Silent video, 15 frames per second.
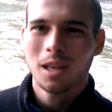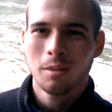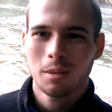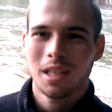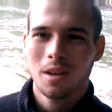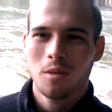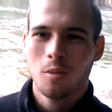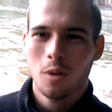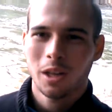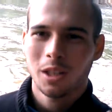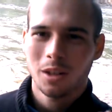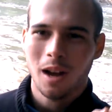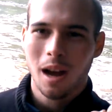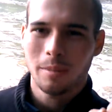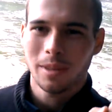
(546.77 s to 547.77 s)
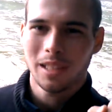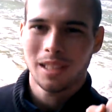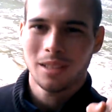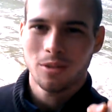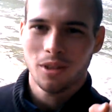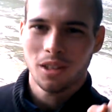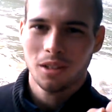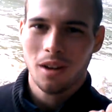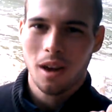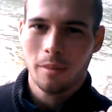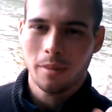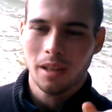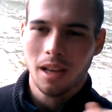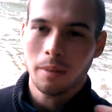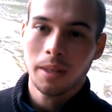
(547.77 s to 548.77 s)
Only able to get one
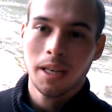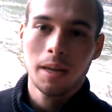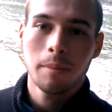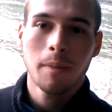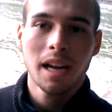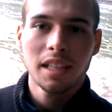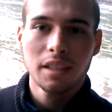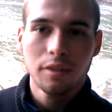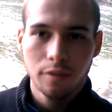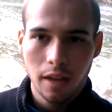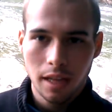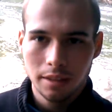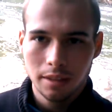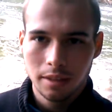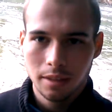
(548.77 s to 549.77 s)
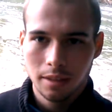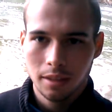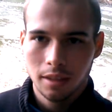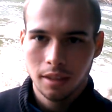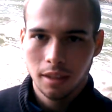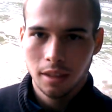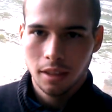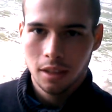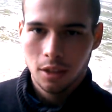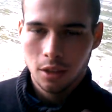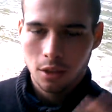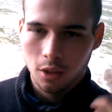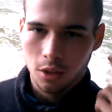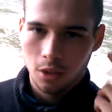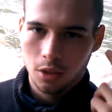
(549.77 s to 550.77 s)
crappie. I mean, in my defense,
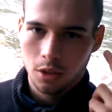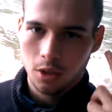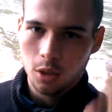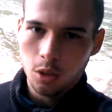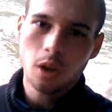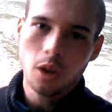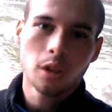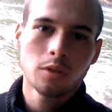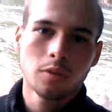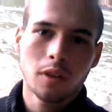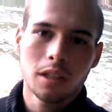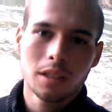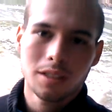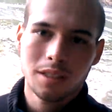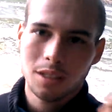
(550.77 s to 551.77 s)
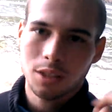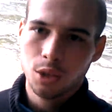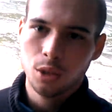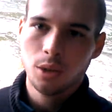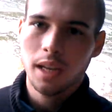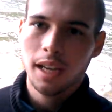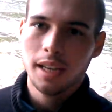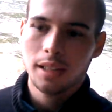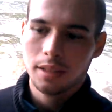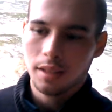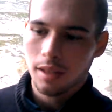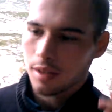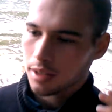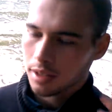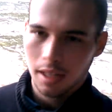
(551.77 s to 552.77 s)
2 cold fronts in 2
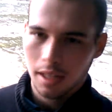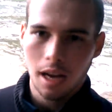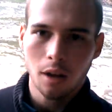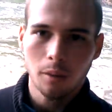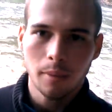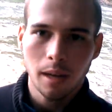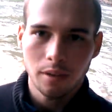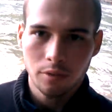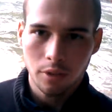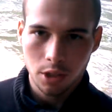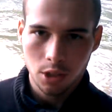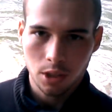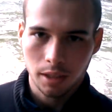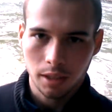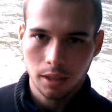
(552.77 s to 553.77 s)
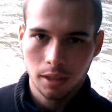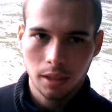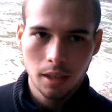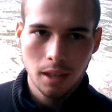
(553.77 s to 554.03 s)
days isn't going to help my fishing.